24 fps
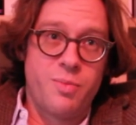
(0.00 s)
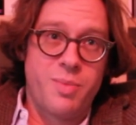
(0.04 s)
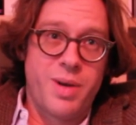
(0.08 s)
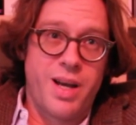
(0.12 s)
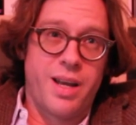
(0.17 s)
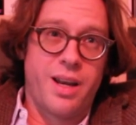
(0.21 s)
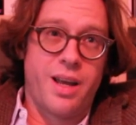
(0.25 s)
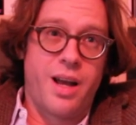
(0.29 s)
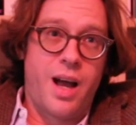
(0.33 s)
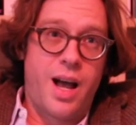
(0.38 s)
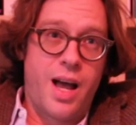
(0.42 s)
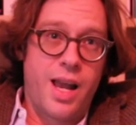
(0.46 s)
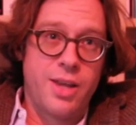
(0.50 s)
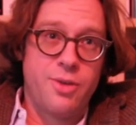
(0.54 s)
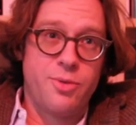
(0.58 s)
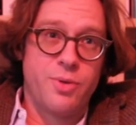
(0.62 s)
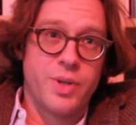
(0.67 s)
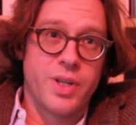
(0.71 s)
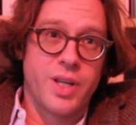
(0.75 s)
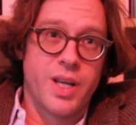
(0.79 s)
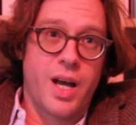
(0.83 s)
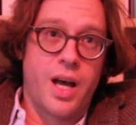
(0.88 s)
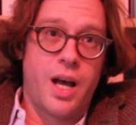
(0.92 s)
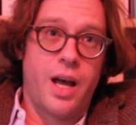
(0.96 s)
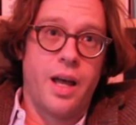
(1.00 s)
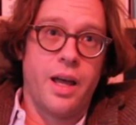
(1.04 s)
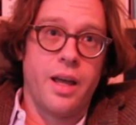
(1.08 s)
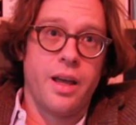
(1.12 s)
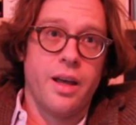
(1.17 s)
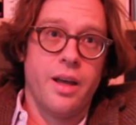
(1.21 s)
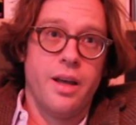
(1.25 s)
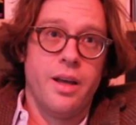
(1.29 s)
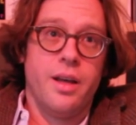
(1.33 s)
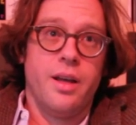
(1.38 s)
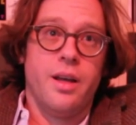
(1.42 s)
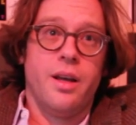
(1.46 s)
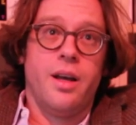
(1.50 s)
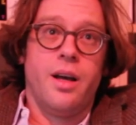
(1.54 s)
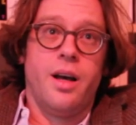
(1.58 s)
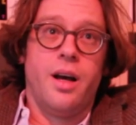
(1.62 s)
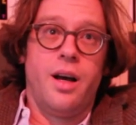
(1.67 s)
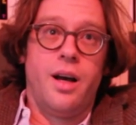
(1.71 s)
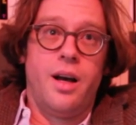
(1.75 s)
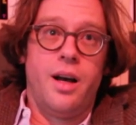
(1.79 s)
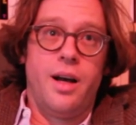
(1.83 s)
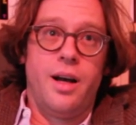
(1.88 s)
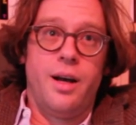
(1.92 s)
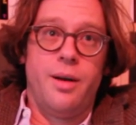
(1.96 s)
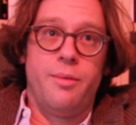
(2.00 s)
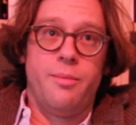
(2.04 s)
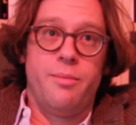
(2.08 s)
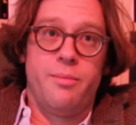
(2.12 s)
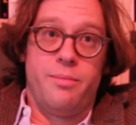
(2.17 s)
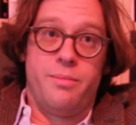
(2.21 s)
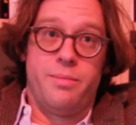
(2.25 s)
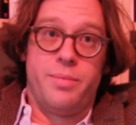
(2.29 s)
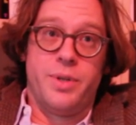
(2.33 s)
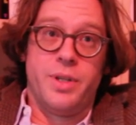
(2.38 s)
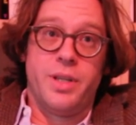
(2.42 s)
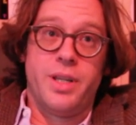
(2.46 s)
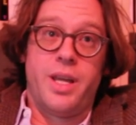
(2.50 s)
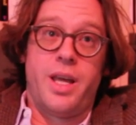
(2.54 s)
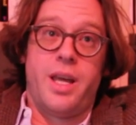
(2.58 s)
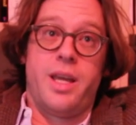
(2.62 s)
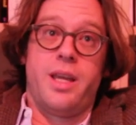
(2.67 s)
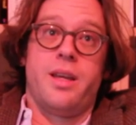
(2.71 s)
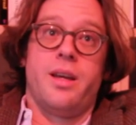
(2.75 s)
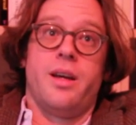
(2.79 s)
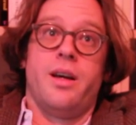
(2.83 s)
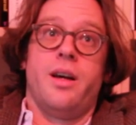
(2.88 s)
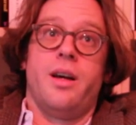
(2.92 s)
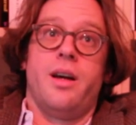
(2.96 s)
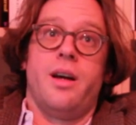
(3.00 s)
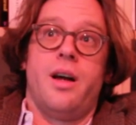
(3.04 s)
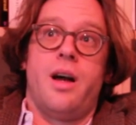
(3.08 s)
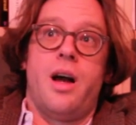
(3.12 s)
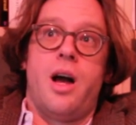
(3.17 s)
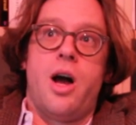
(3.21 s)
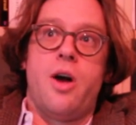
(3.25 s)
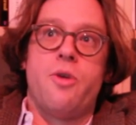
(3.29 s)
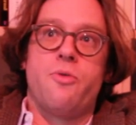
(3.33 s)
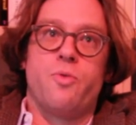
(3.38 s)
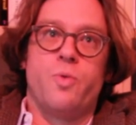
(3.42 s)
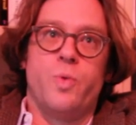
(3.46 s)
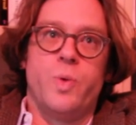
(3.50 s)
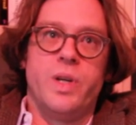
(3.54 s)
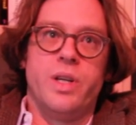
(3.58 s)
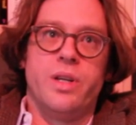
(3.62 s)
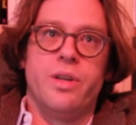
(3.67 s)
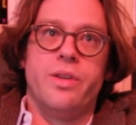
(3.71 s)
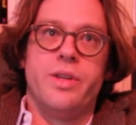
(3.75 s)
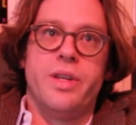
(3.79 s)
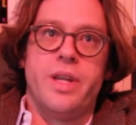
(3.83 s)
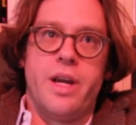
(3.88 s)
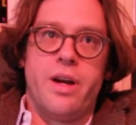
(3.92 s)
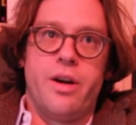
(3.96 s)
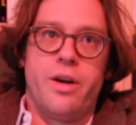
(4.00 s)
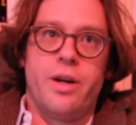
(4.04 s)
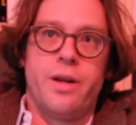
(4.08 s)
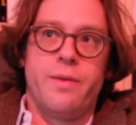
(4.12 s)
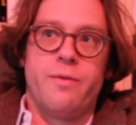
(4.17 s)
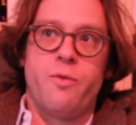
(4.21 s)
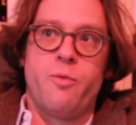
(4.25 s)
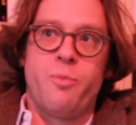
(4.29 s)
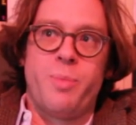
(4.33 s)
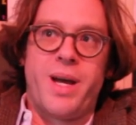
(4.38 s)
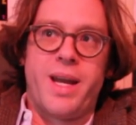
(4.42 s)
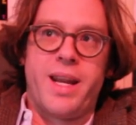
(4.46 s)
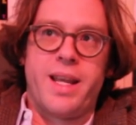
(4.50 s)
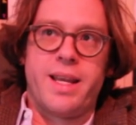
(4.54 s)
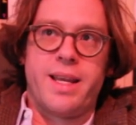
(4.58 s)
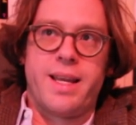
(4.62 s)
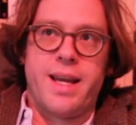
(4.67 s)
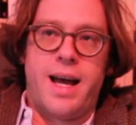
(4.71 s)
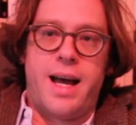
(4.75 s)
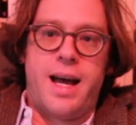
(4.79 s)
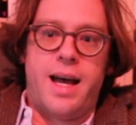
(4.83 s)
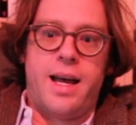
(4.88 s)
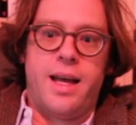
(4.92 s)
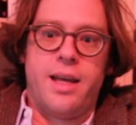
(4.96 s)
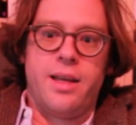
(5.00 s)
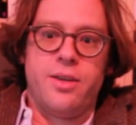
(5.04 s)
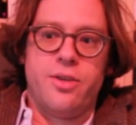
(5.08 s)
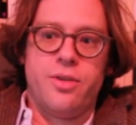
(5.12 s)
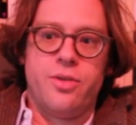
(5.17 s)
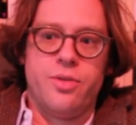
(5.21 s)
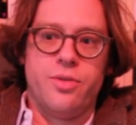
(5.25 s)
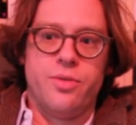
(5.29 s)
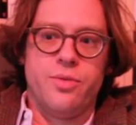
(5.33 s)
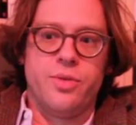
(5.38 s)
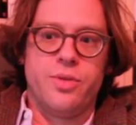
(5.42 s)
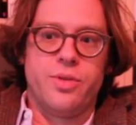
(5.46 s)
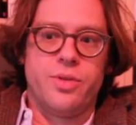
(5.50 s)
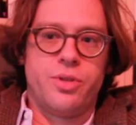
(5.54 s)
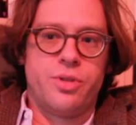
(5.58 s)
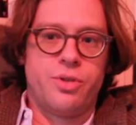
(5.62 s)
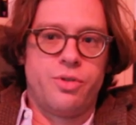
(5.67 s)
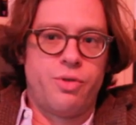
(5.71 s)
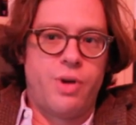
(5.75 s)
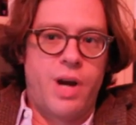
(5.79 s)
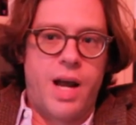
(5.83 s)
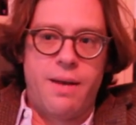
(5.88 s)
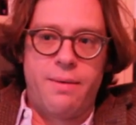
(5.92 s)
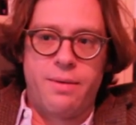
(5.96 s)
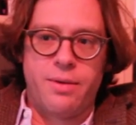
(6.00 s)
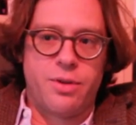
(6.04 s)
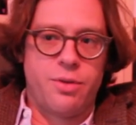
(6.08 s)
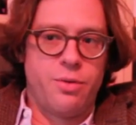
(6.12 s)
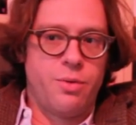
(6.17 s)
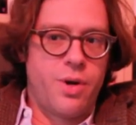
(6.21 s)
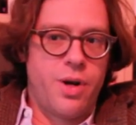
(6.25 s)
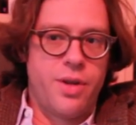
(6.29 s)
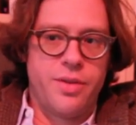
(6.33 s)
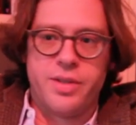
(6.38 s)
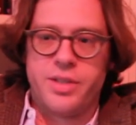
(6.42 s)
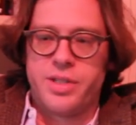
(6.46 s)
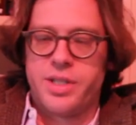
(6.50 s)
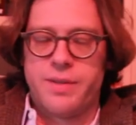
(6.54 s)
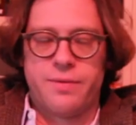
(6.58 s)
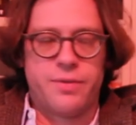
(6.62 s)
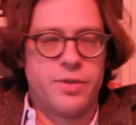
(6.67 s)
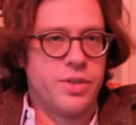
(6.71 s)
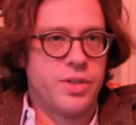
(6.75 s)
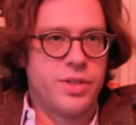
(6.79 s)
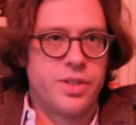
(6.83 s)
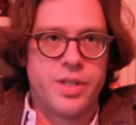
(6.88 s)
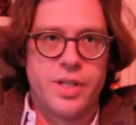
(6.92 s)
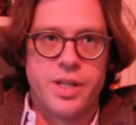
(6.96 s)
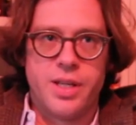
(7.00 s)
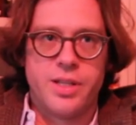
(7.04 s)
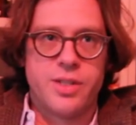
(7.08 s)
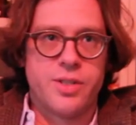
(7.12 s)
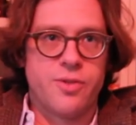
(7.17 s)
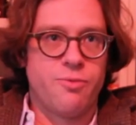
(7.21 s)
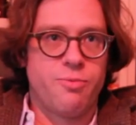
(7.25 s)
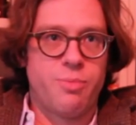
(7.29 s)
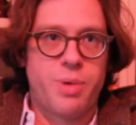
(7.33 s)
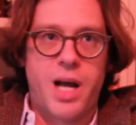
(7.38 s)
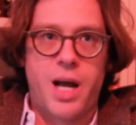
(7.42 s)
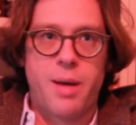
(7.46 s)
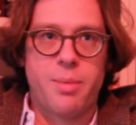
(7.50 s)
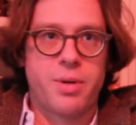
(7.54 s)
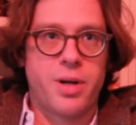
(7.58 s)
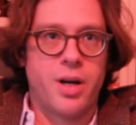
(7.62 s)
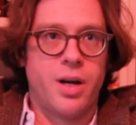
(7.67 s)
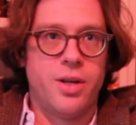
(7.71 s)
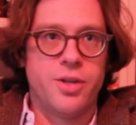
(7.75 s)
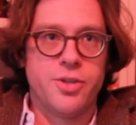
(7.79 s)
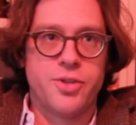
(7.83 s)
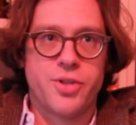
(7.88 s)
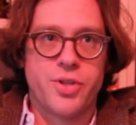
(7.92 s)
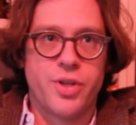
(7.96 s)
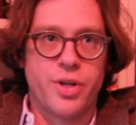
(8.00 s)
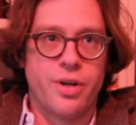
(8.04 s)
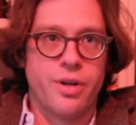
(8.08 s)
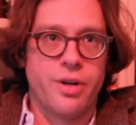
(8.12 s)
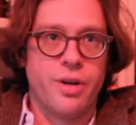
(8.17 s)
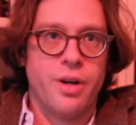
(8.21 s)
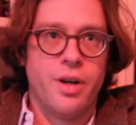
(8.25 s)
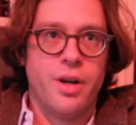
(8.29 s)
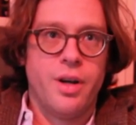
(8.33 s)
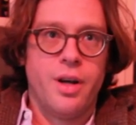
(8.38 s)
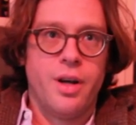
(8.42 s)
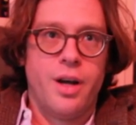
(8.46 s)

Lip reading: about a Hollywood guy, but like a real narrative about a guy who's traveling through all these different scenes of pop culture,